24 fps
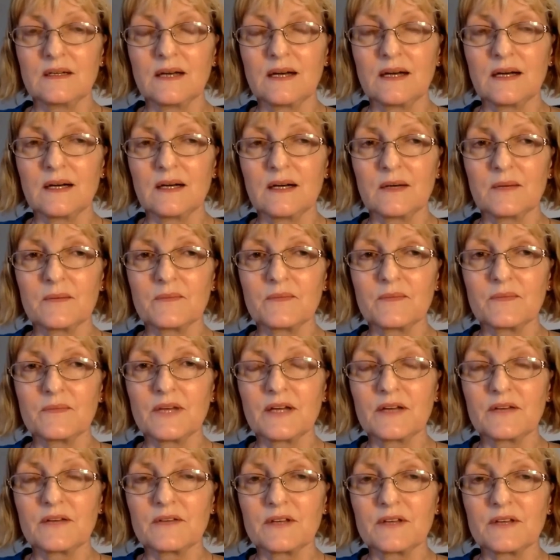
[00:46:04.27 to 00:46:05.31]
Um,
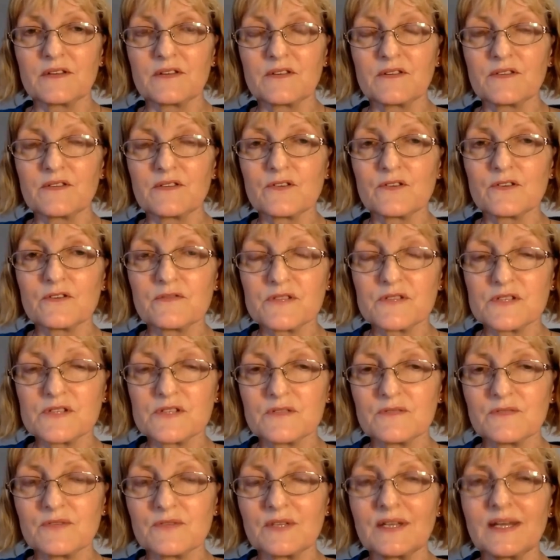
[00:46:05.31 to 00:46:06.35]
that, that surface
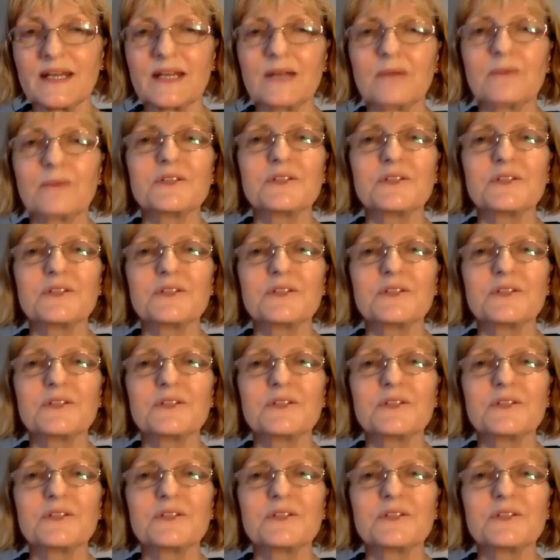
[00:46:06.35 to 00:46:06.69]
of the lake,